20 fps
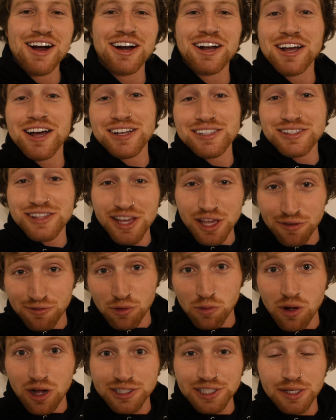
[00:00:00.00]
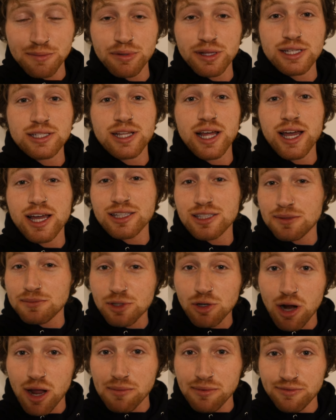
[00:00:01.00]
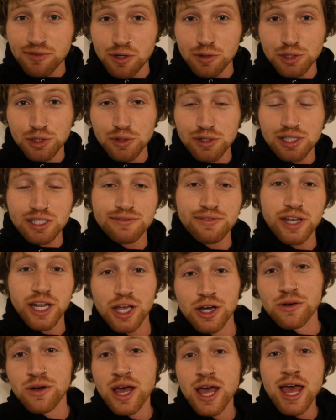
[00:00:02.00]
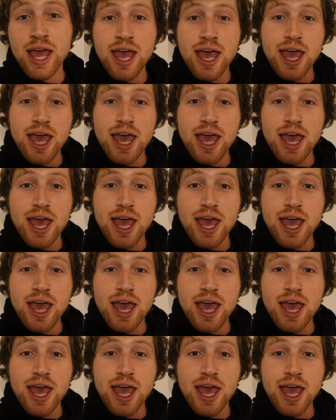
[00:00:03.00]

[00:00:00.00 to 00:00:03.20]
All right, guys, thank you for watching. Please like and subscribe if you enjoyed this video.